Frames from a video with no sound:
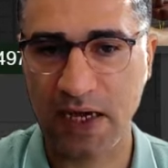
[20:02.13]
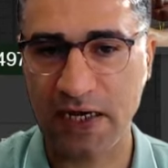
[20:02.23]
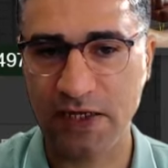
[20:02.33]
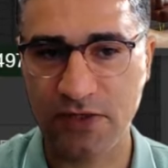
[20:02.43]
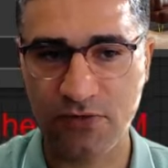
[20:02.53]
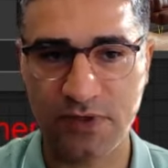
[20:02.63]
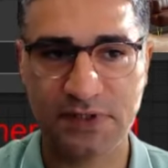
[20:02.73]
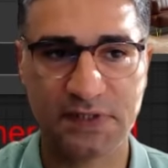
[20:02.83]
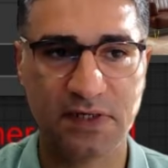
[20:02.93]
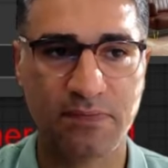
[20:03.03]
align your
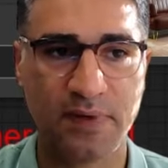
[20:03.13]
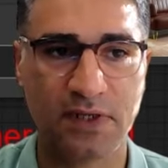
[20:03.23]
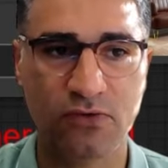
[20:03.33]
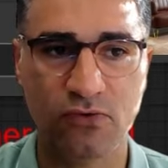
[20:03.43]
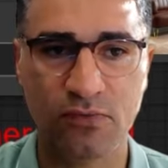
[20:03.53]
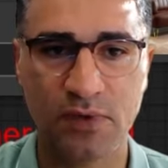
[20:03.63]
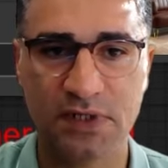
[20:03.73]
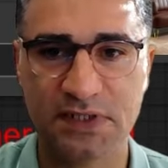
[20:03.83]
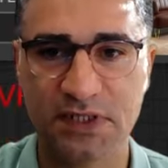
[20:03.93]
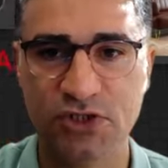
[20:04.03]
step and normal
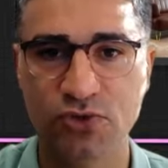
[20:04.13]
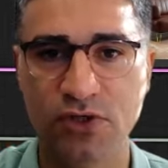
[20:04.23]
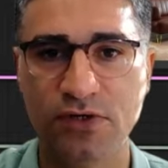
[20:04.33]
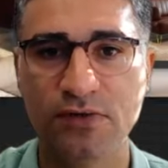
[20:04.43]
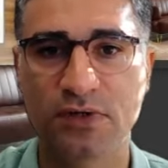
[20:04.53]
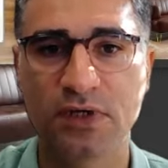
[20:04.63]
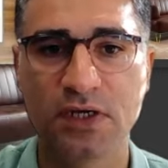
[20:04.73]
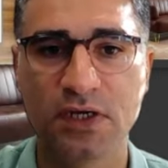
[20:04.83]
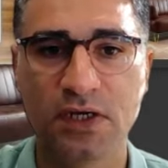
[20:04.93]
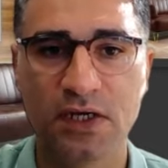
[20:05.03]
scheduler,
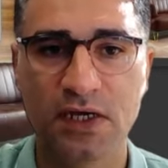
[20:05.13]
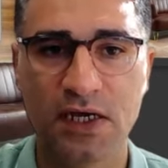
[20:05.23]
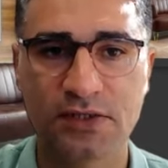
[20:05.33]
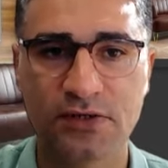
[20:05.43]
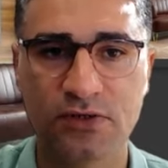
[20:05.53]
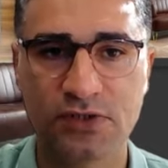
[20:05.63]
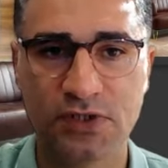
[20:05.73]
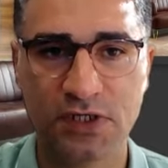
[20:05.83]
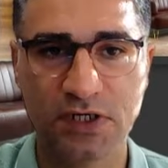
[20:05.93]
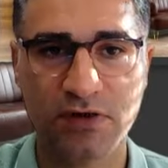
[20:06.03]
and
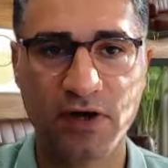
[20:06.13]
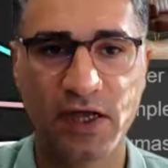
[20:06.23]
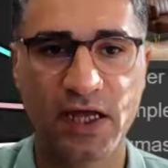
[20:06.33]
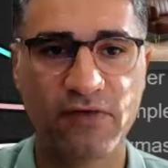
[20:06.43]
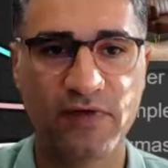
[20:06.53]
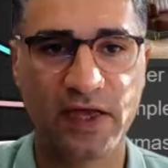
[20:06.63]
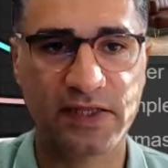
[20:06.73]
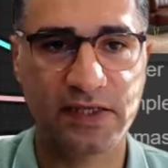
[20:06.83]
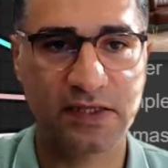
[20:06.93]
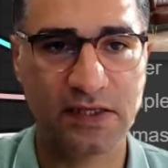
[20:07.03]
also here I have
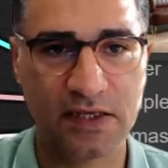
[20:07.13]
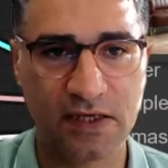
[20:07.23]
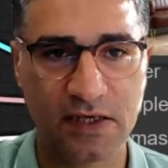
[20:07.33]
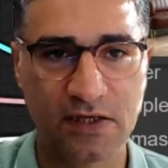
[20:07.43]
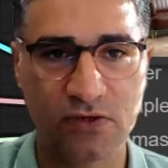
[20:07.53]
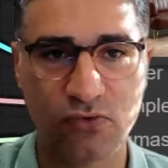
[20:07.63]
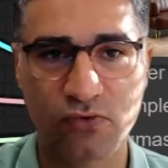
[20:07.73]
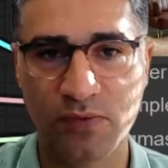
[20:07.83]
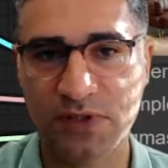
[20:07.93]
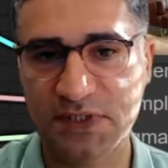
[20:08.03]
added the
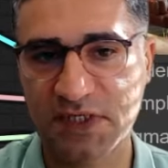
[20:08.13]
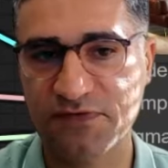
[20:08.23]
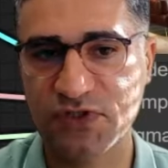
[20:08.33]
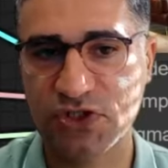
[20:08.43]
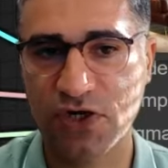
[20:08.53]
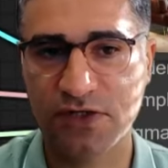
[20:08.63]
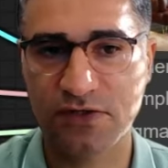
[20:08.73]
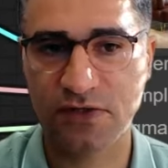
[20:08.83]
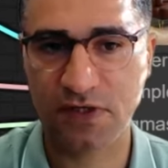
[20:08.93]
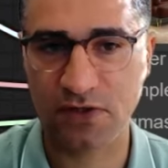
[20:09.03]
normal CFG
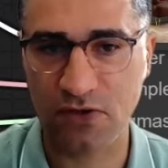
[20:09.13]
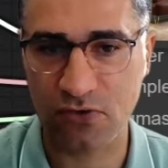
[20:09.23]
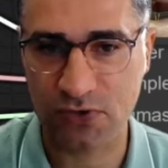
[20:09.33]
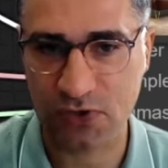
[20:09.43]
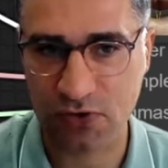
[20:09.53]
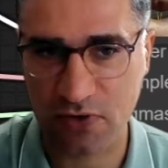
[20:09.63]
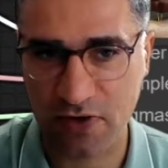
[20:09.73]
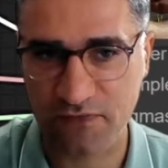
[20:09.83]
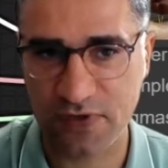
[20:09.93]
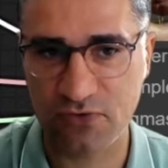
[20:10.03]
guider, and also you
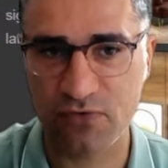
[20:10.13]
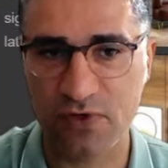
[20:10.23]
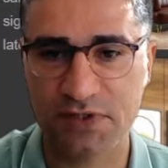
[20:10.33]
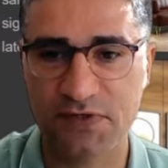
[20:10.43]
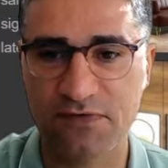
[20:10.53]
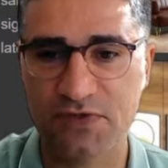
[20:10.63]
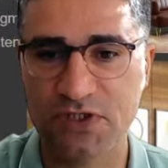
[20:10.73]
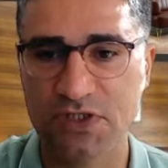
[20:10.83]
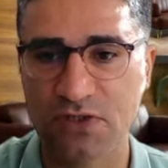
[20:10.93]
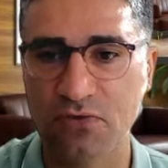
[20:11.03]
have the dual
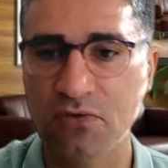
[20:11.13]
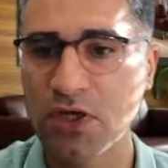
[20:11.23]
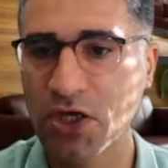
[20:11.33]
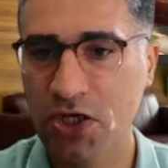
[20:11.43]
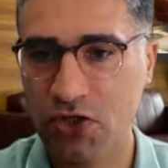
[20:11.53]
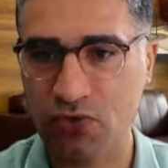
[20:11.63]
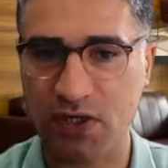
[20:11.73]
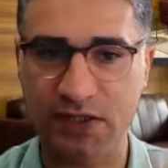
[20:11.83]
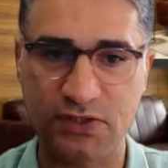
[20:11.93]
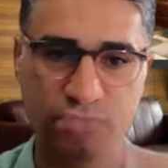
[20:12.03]
CFG, so you
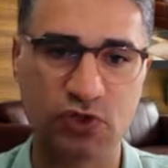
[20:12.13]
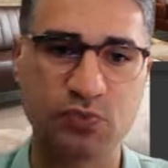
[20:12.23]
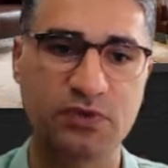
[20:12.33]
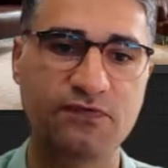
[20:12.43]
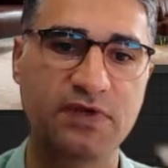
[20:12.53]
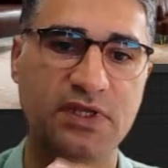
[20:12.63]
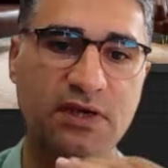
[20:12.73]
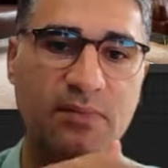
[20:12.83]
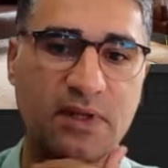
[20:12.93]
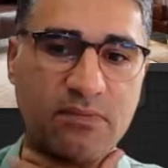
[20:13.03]
can switch between
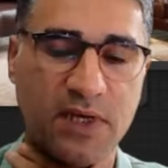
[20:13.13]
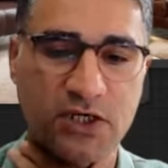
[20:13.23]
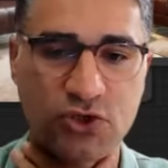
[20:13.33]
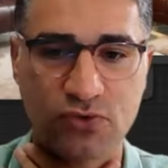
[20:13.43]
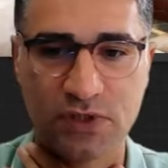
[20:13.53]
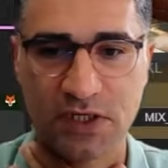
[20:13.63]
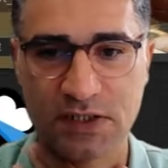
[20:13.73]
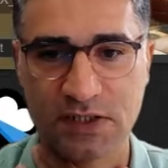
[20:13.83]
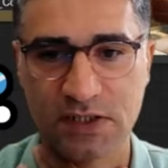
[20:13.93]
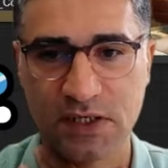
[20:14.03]
them and make sure
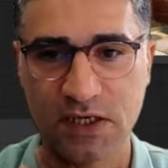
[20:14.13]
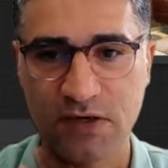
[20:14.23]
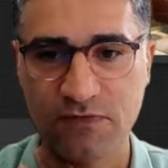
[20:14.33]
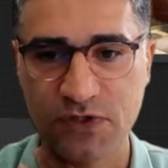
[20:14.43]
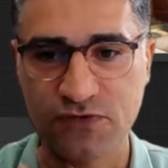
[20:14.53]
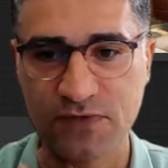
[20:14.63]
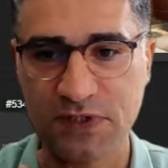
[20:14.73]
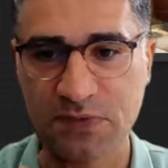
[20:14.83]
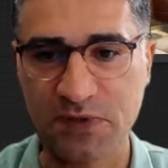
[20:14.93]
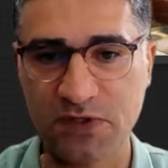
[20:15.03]
that which one
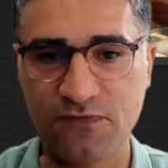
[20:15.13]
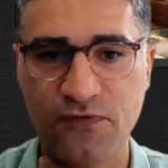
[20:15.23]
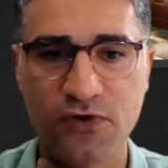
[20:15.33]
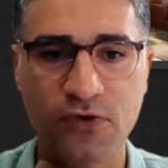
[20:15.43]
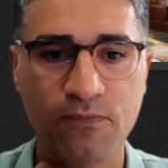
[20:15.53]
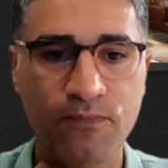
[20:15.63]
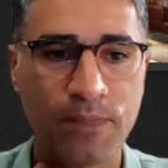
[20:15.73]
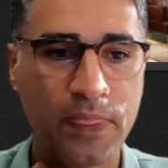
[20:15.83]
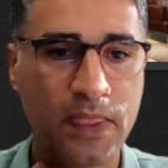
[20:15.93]
is better for you.